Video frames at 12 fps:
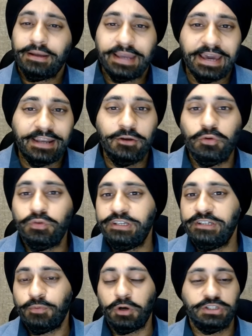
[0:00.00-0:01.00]
Get into
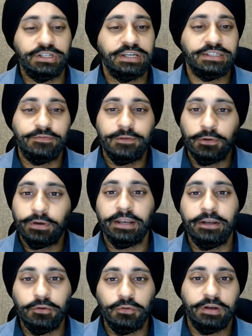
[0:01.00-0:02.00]
these projects. If you get
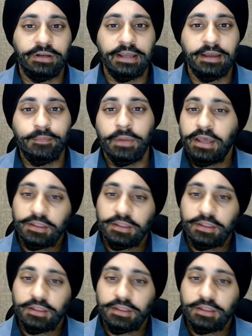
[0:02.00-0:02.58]
into the dip,